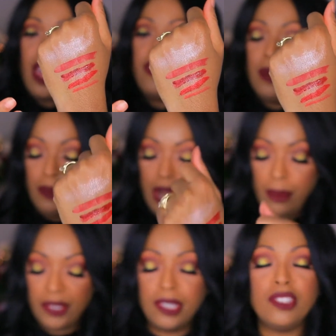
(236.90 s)
And then when I
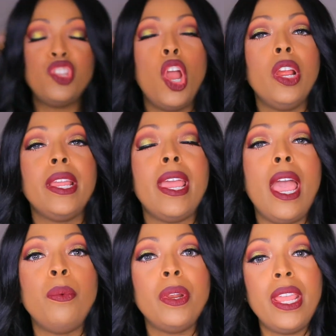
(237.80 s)
was in Target,
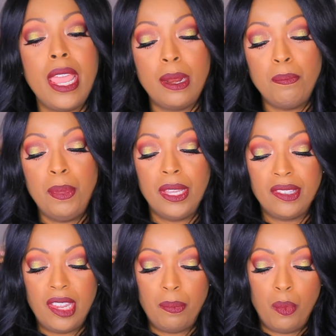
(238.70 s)
I went ahead and
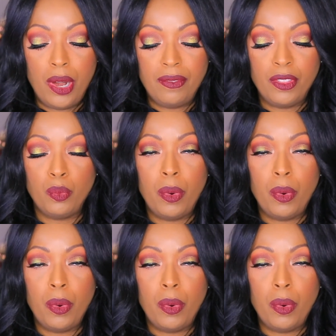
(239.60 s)
picked up one of the